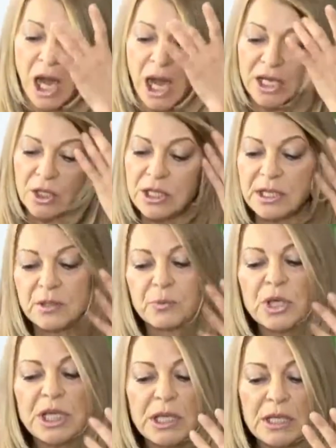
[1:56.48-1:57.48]
other than
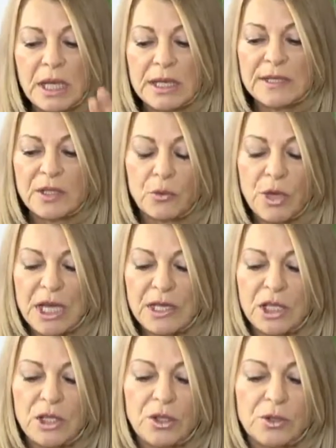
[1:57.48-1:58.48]
bringing us the
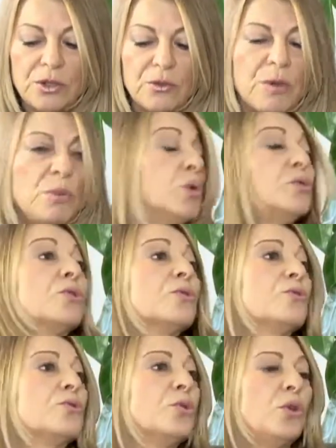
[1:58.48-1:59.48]
radio, the remote
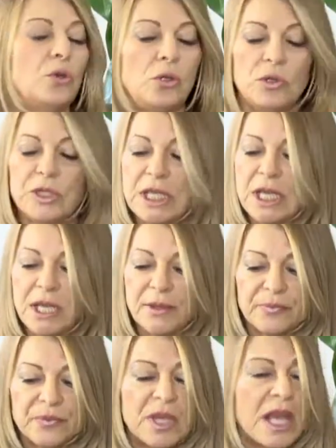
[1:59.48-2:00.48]
control, the
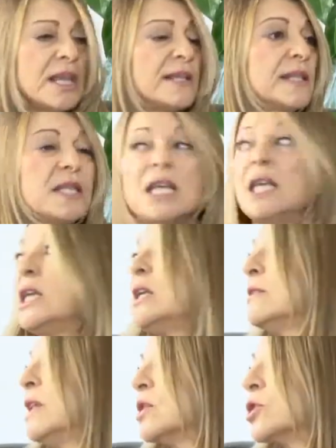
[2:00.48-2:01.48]
AC
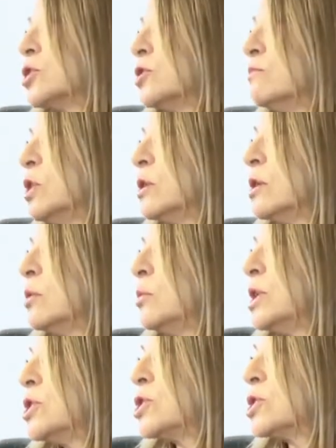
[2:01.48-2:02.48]
induction motor,
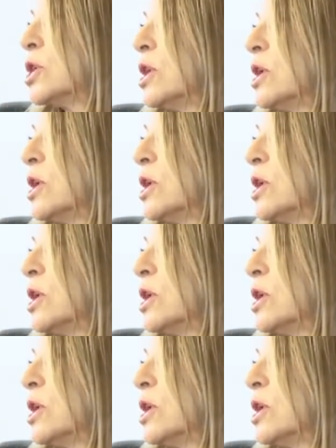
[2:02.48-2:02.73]
which